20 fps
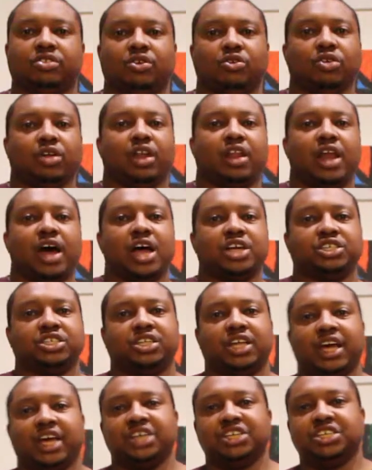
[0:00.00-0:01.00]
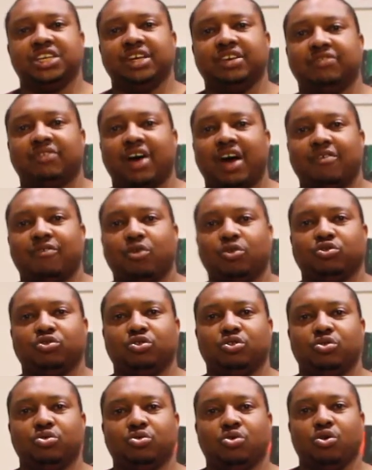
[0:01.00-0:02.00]
So the Logitech
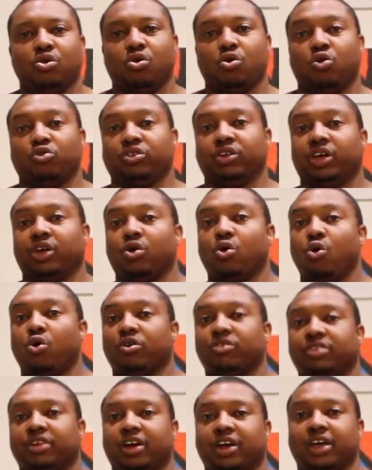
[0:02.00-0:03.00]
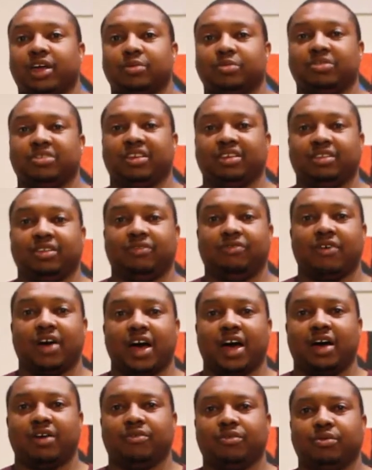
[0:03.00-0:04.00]
G502 or the Corsair
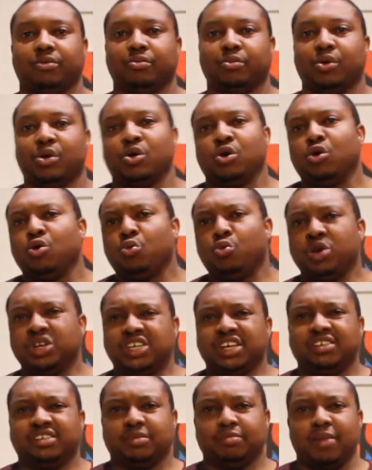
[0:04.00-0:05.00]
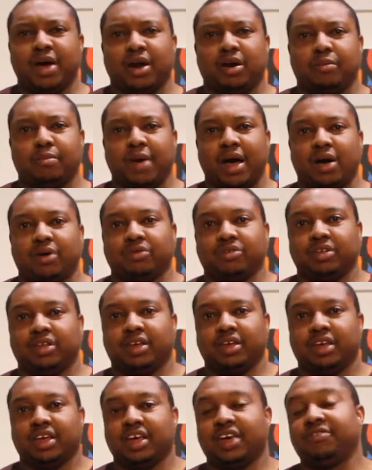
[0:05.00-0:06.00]
M65, which is the better mouse,
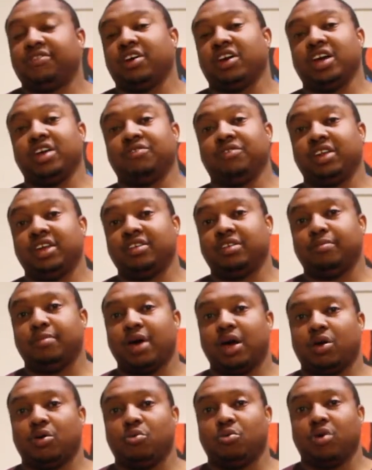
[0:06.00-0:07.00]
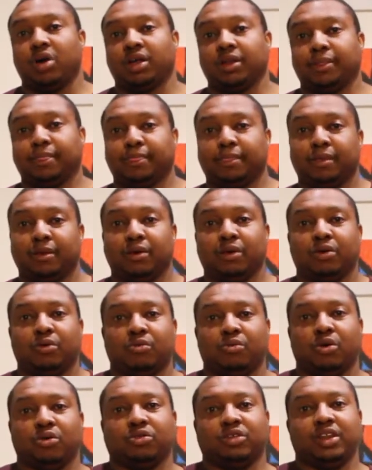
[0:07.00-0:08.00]
if there even is a better one?
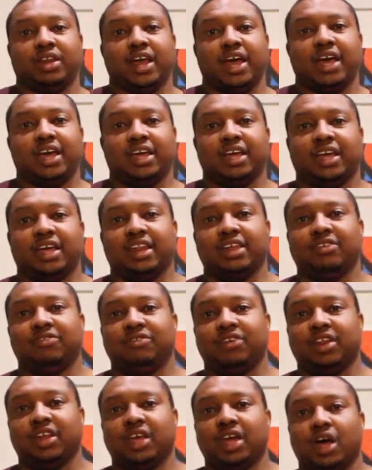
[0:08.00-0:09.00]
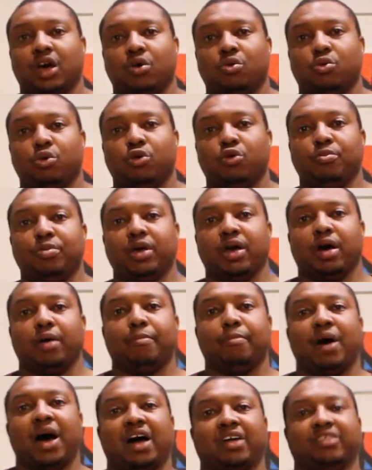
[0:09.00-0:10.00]
Well, today in this video we will be
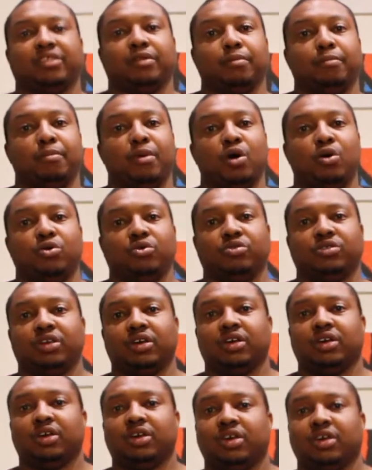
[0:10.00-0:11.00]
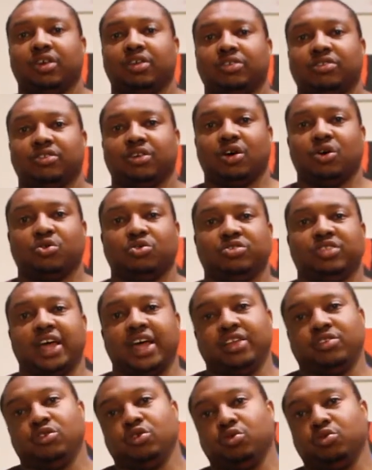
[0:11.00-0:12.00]
unboxing both, so
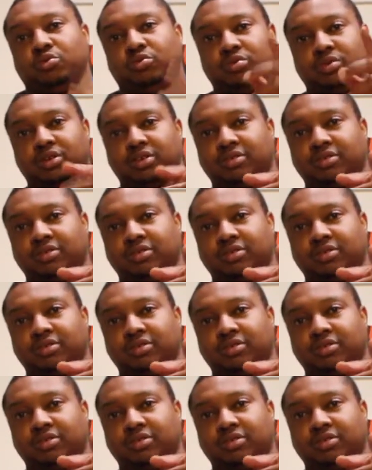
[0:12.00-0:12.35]
stay tuned.